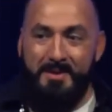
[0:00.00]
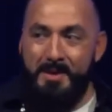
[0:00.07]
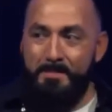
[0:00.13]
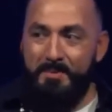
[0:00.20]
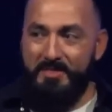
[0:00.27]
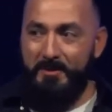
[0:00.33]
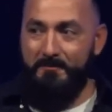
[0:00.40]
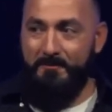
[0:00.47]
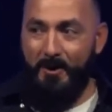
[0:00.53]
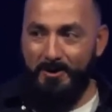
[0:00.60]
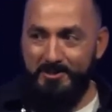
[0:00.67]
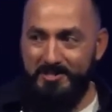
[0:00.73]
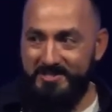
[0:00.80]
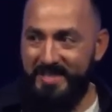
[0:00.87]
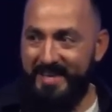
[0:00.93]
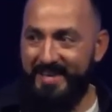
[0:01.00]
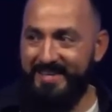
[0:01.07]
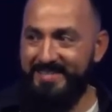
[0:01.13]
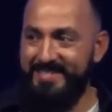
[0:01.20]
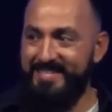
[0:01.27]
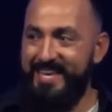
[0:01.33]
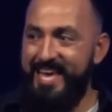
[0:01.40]
But the first
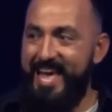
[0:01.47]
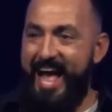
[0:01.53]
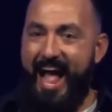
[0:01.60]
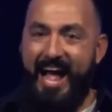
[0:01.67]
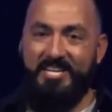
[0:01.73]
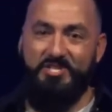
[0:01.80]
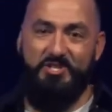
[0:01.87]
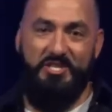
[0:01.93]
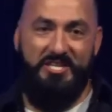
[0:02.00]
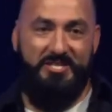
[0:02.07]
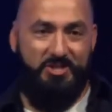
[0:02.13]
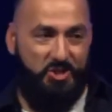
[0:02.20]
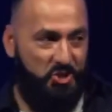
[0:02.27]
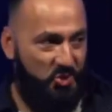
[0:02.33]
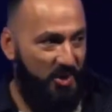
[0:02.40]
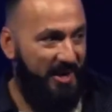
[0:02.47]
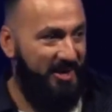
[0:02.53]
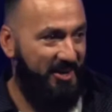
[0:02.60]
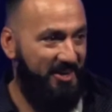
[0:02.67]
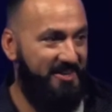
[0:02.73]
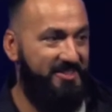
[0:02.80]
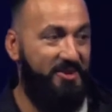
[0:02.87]
things actually trigger,